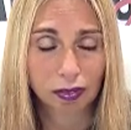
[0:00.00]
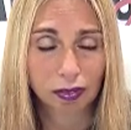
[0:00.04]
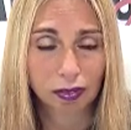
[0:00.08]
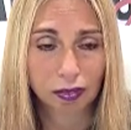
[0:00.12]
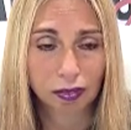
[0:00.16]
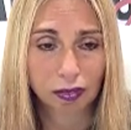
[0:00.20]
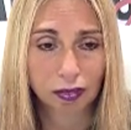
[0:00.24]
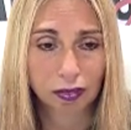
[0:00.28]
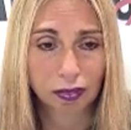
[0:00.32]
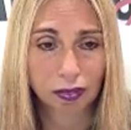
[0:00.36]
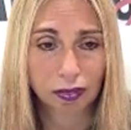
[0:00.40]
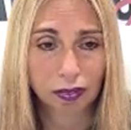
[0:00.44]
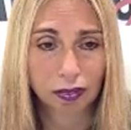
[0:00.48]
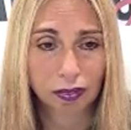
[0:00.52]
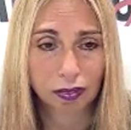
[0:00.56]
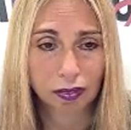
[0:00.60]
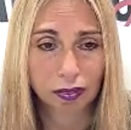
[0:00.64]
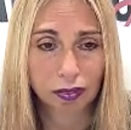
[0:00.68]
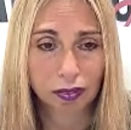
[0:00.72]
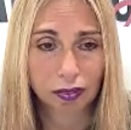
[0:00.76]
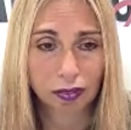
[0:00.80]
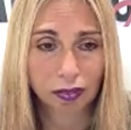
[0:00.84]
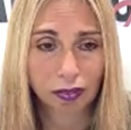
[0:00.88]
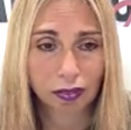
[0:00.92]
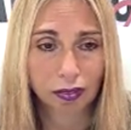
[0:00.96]

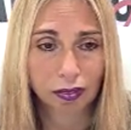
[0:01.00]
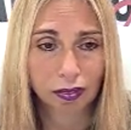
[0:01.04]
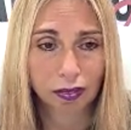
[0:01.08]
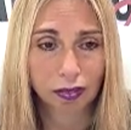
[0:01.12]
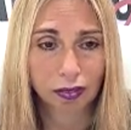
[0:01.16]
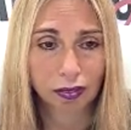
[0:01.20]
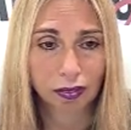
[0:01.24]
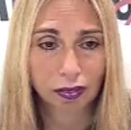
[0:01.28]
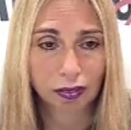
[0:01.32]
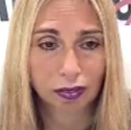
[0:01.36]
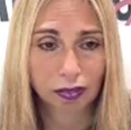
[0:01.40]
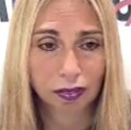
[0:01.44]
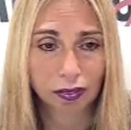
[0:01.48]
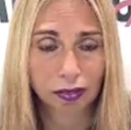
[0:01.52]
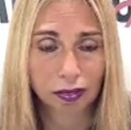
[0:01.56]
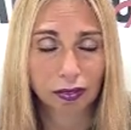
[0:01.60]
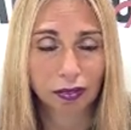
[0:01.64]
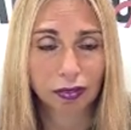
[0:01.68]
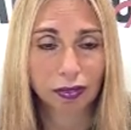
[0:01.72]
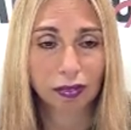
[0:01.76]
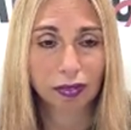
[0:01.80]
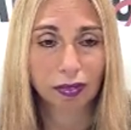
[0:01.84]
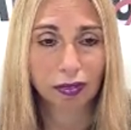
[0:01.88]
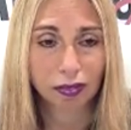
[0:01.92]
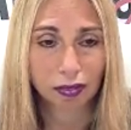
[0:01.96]

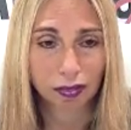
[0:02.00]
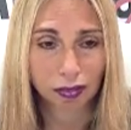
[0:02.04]
[no speech]